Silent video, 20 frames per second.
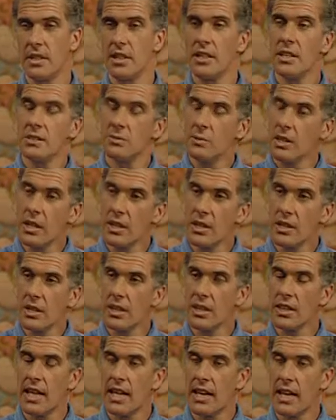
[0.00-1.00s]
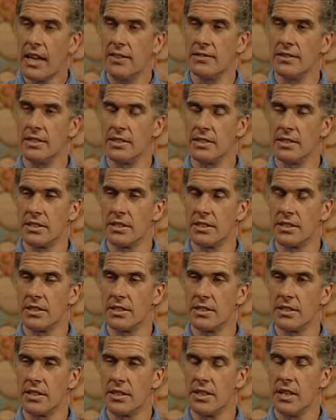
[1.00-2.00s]
And as we look at that
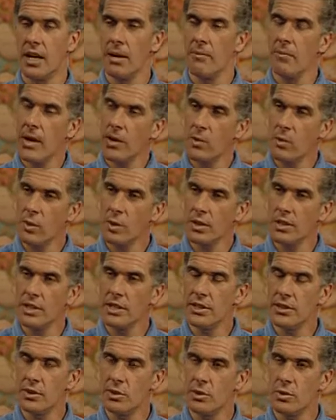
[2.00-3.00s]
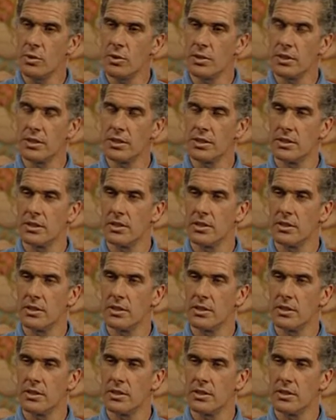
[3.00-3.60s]
evidence about what he taught,